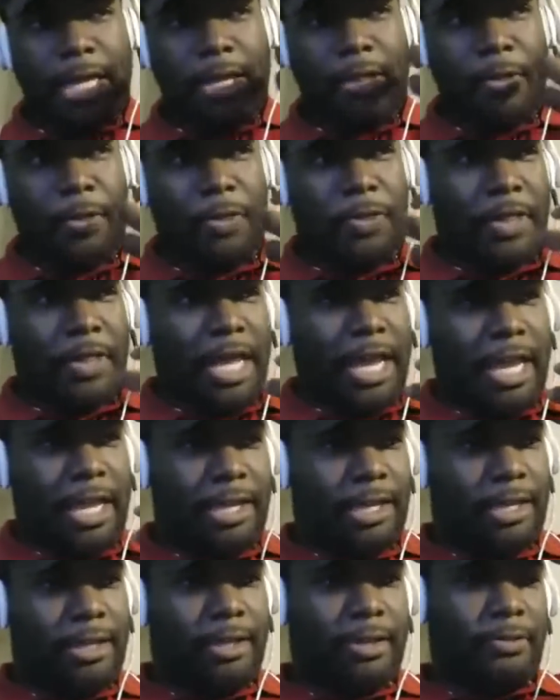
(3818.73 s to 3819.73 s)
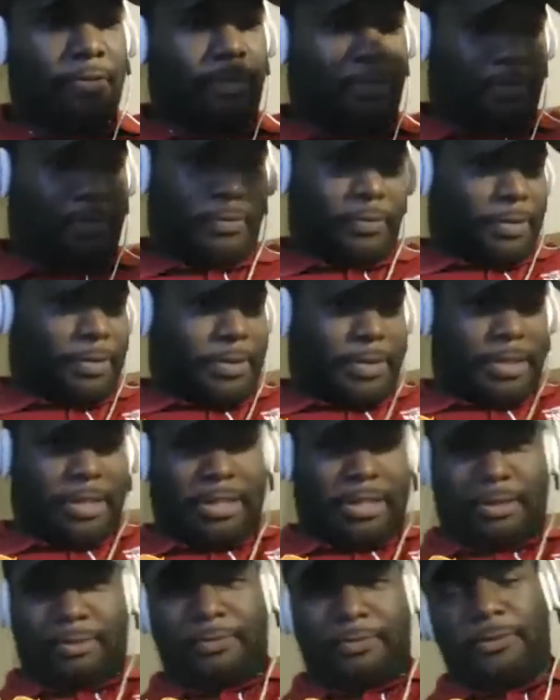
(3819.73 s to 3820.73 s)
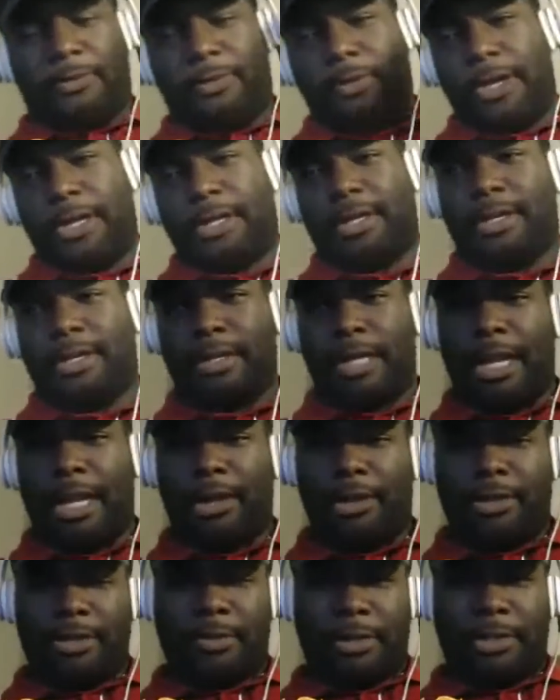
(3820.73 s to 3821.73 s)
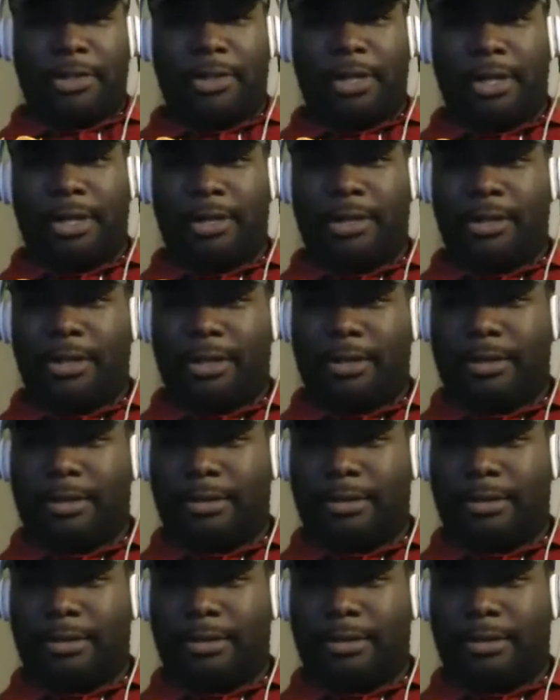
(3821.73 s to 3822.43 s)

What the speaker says: like, just fuck. I lost my train of thought.